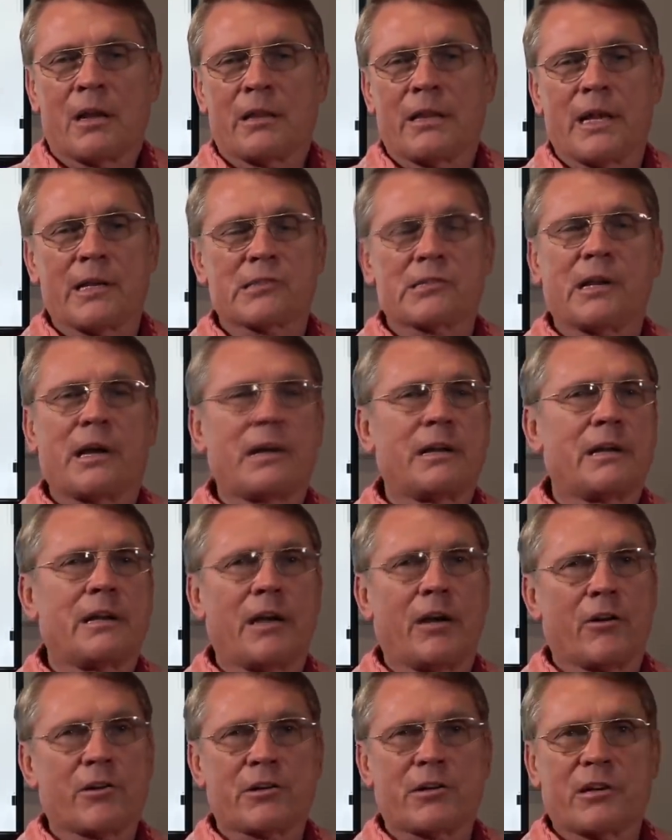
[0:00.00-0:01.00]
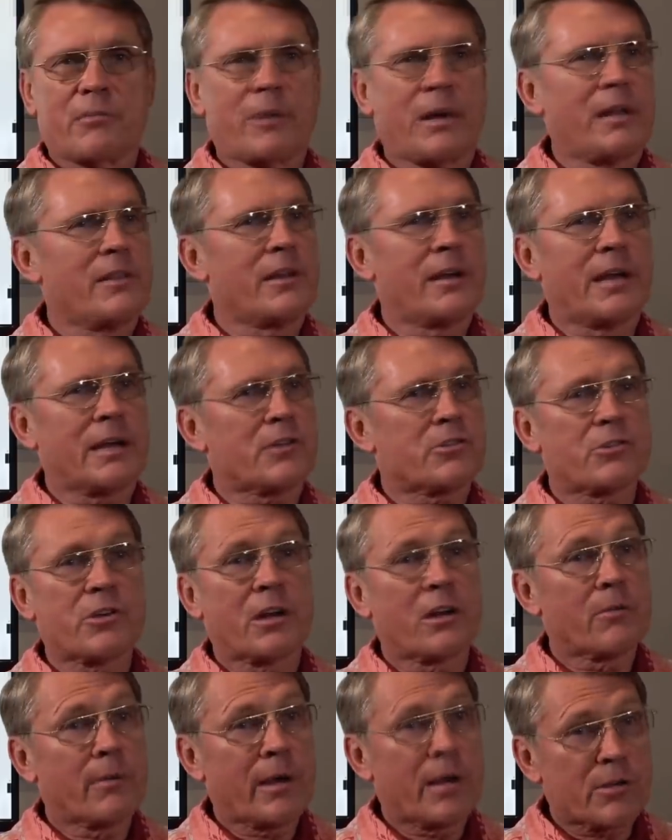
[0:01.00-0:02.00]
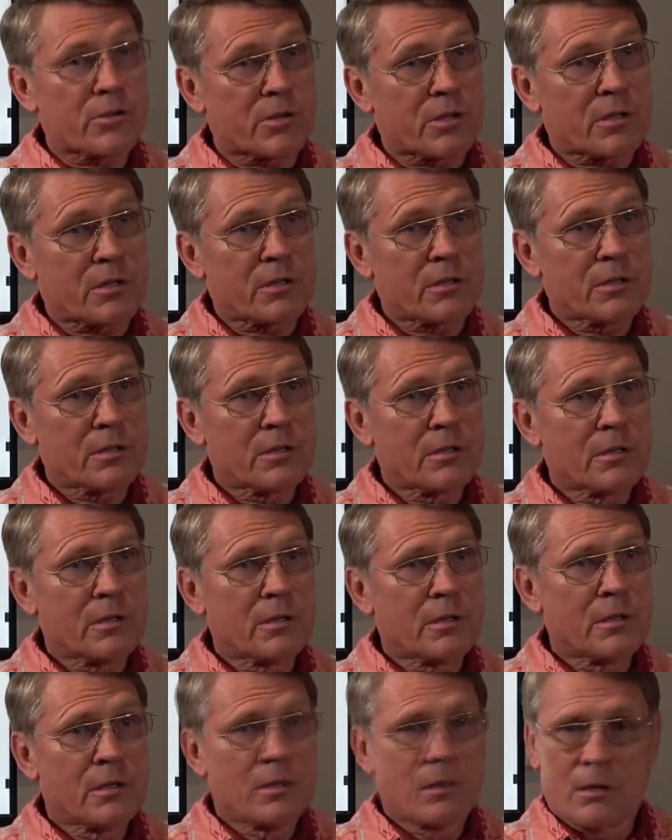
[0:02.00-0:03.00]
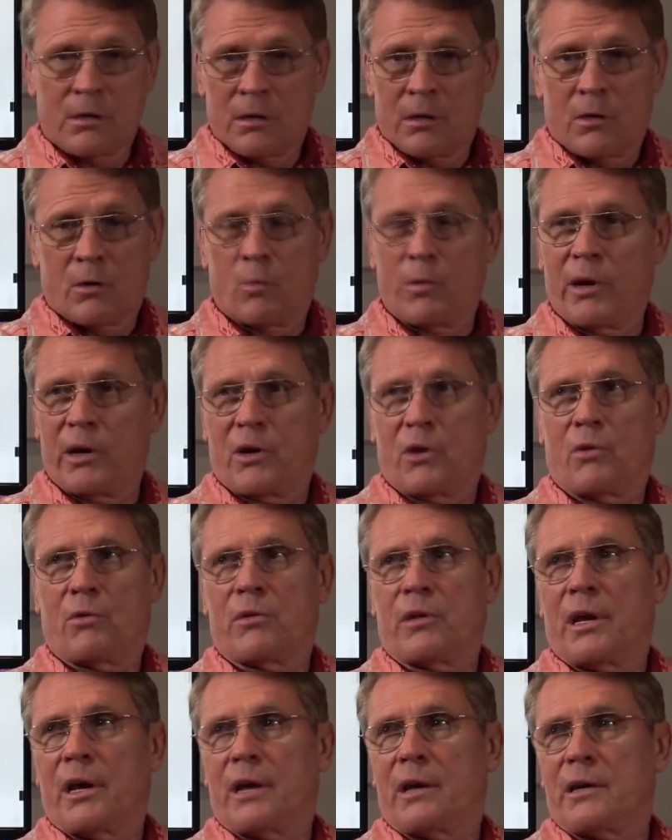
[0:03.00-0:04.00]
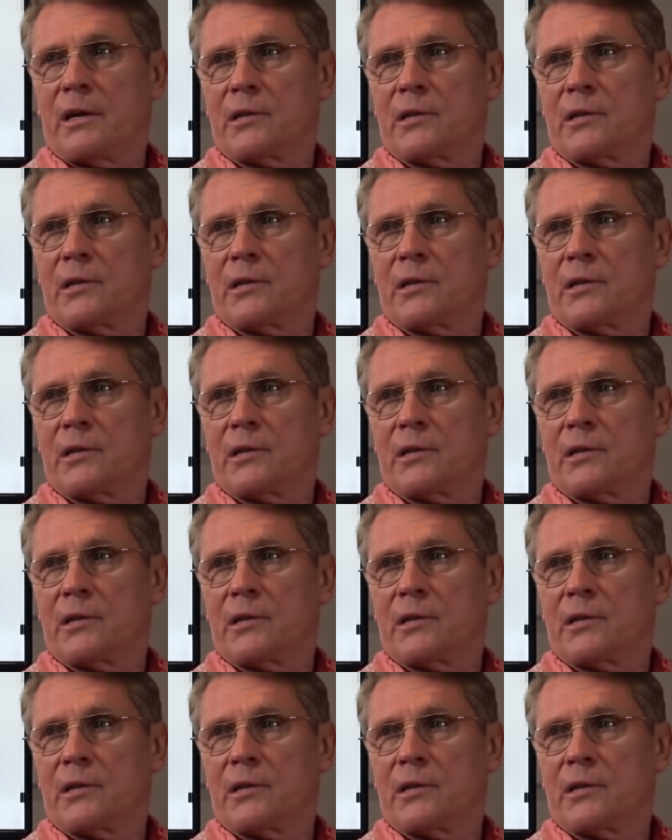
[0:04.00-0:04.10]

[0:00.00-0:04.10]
that's not inherited by the next generation. We know that.